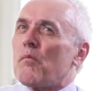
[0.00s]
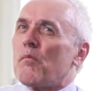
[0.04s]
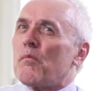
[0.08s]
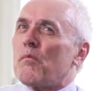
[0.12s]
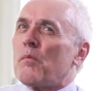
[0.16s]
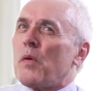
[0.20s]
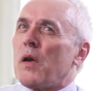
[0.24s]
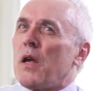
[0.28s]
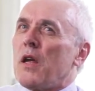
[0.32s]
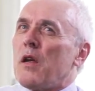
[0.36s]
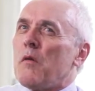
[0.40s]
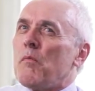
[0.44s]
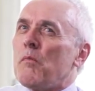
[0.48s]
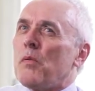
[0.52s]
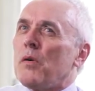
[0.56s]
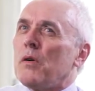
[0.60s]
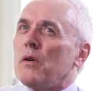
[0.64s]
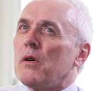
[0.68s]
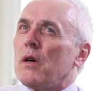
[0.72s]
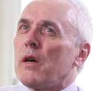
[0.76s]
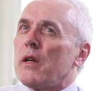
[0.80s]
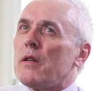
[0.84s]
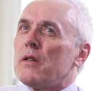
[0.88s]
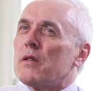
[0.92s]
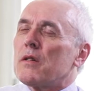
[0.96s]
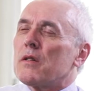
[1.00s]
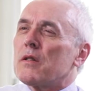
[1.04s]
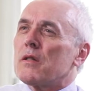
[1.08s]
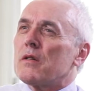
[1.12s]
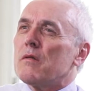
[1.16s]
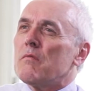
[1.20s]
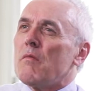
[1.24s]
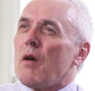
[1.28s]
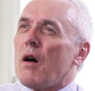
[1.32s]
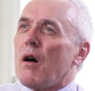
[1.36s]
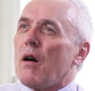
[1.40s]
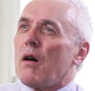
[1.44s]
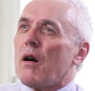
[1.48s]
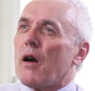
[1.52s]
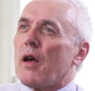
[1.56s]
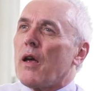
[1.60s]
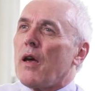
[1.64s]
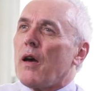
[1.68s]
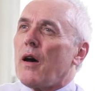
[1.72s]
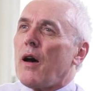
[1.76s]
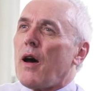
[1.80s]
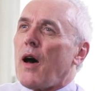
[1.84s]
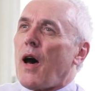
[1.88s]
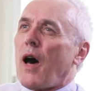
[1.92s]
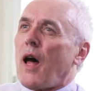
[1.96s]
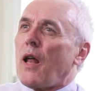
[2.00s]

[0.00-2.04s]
people in Somalia